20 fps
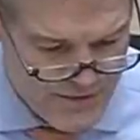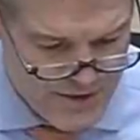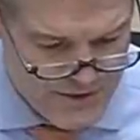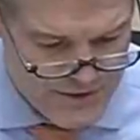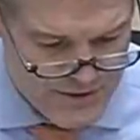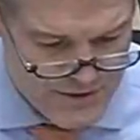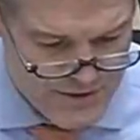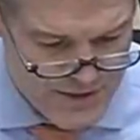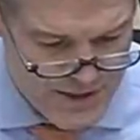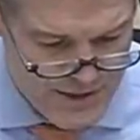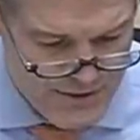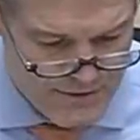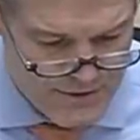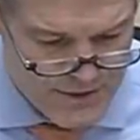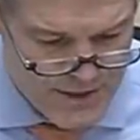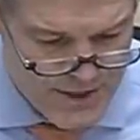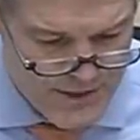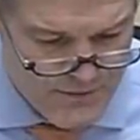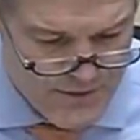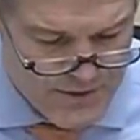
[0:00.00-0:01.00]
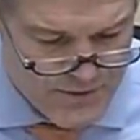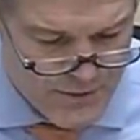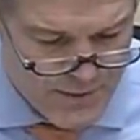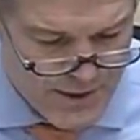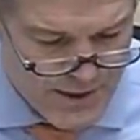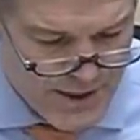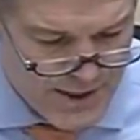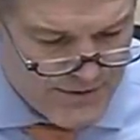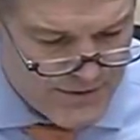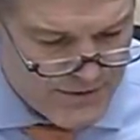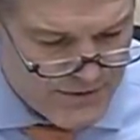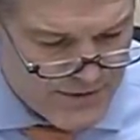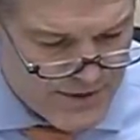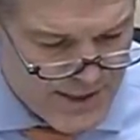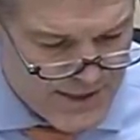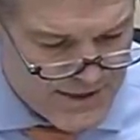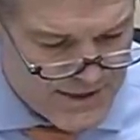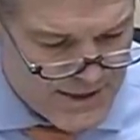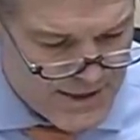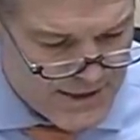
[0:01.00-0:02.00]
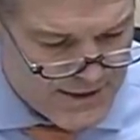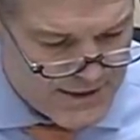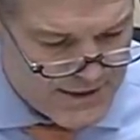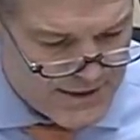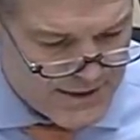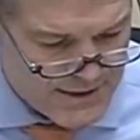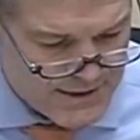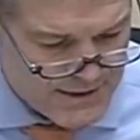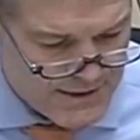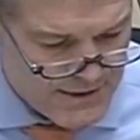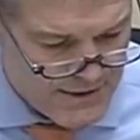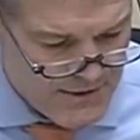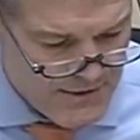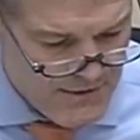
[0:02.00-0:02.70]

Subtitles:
also said on January 29, 2018,